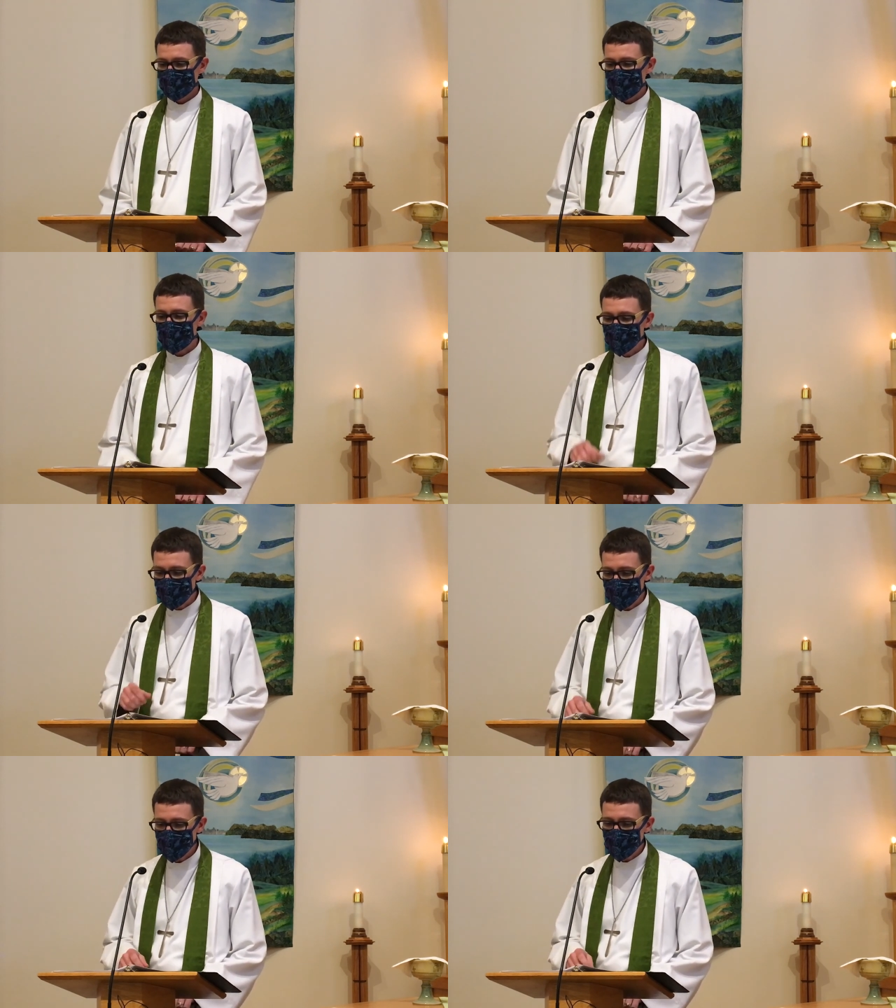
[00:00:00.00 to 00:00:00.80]
And I'm
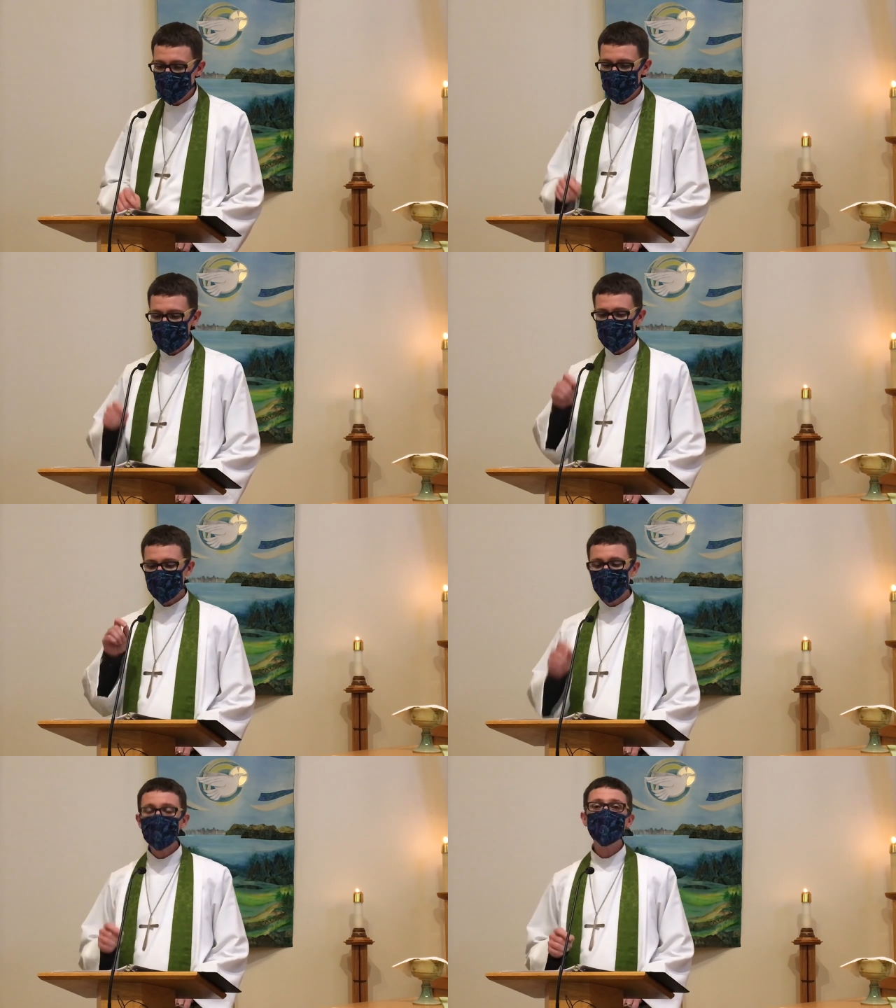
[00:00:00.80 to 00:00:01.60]
telling you that I
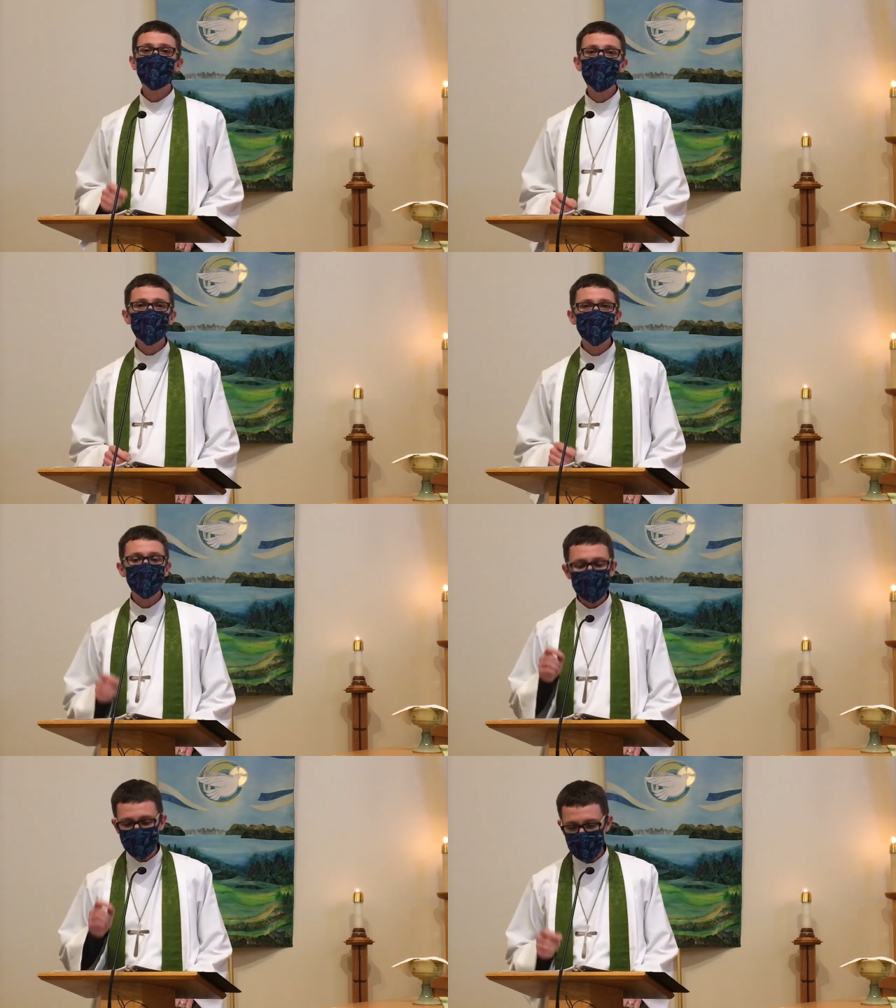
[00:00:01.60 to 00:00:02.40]
have seen
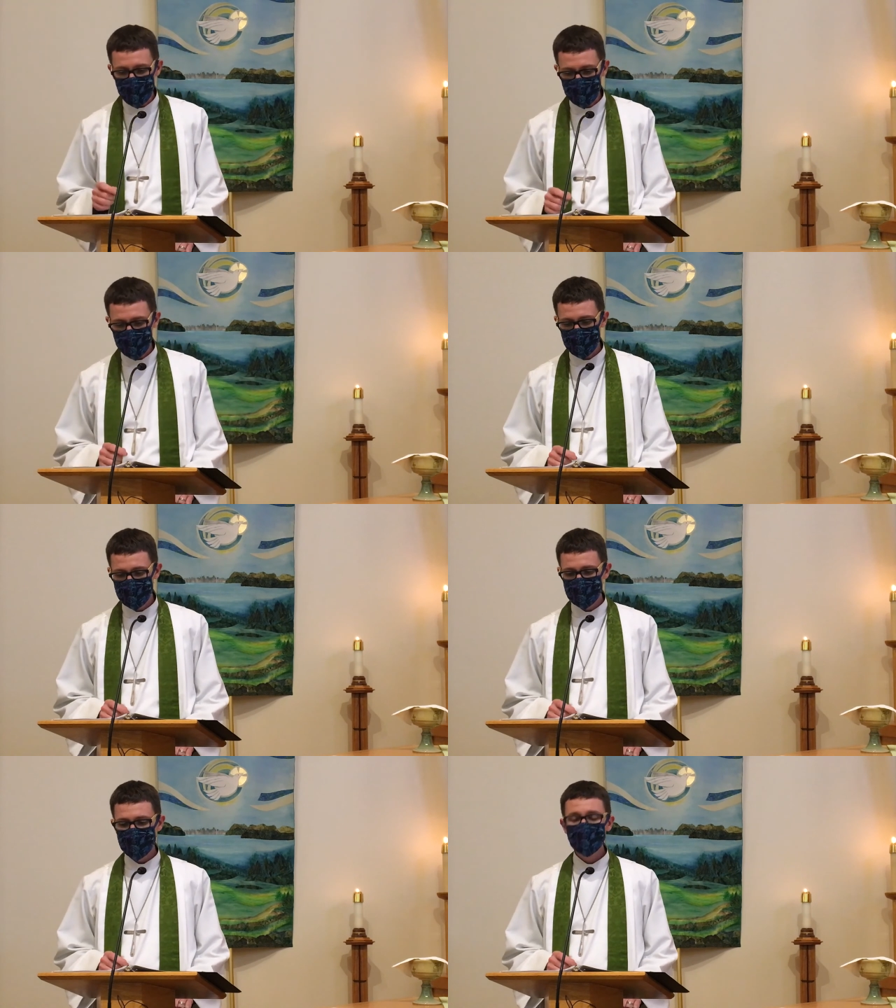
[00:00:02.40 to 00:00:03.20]
Jesus in death,
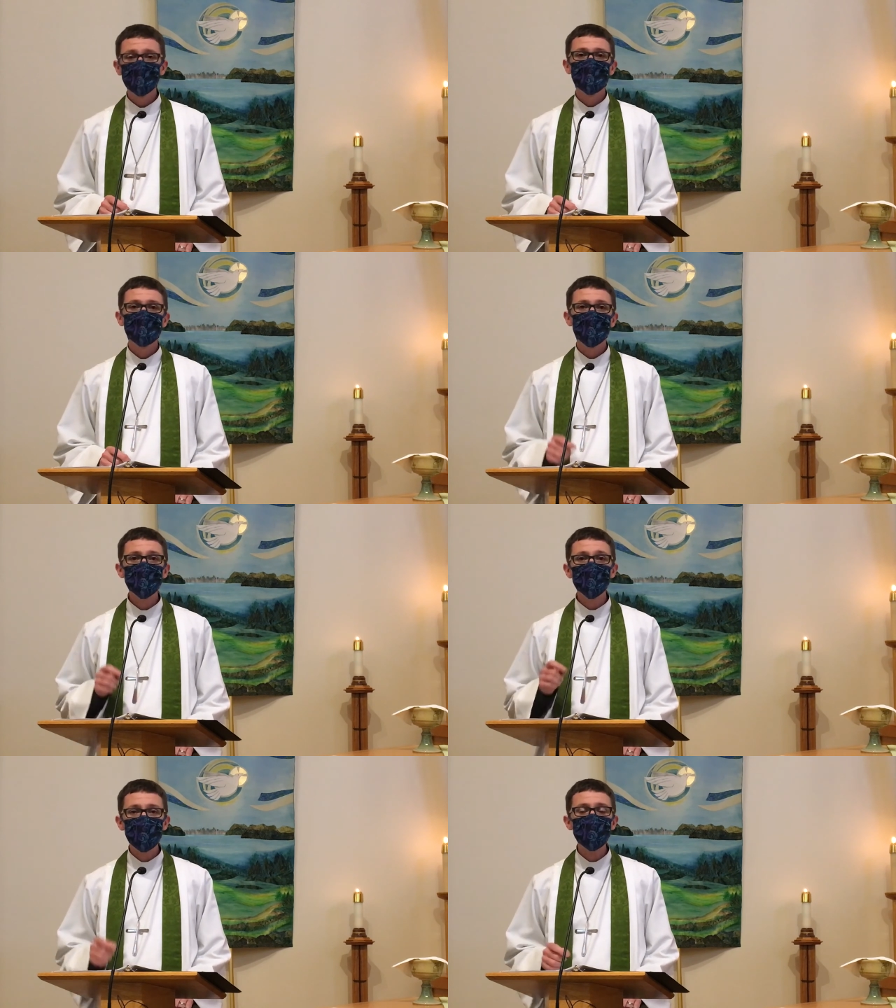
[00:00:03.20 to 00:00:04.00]

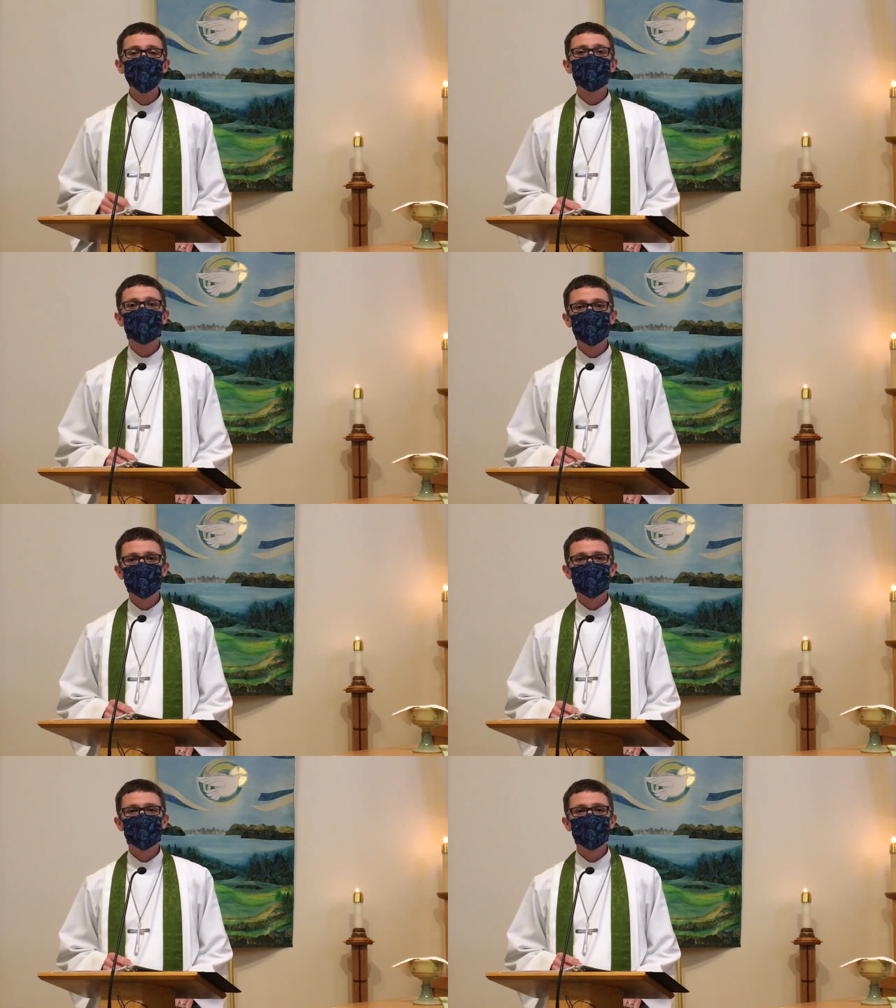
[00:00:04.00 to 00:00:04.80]
in pain,
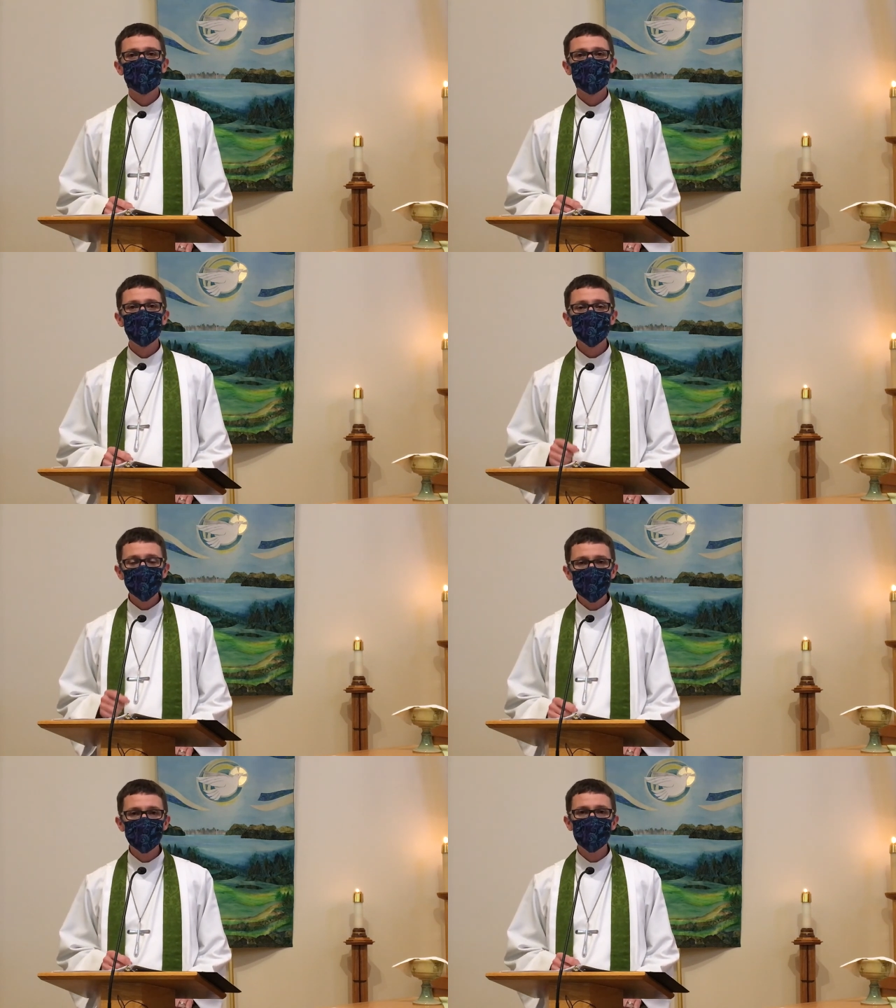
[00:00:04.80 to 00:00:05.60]
in
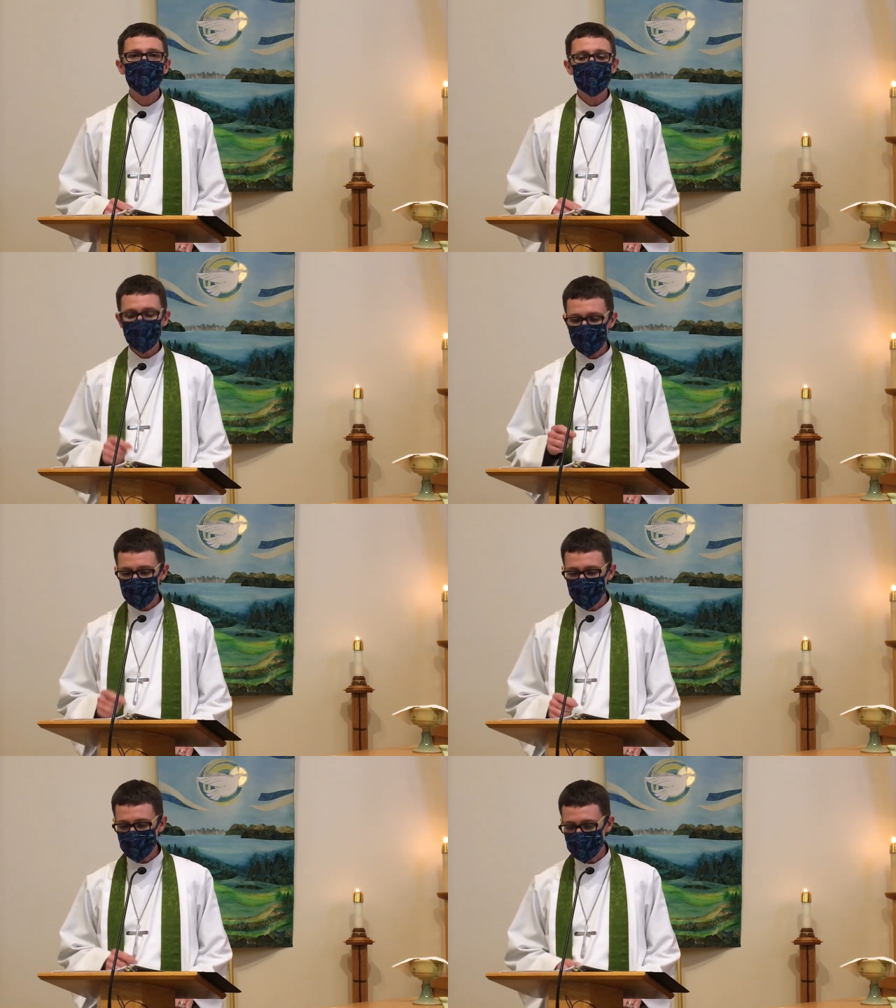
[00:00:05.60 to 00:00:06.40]
suffering, in
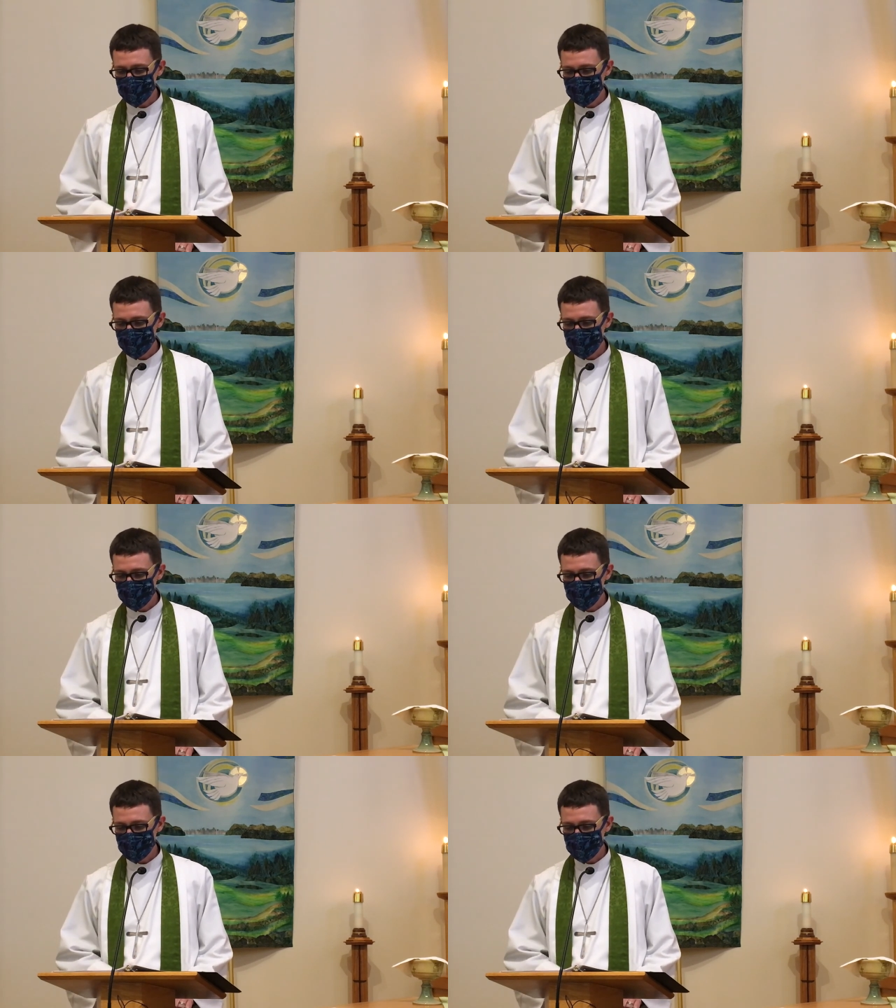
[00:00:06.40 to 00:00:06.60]
oppression,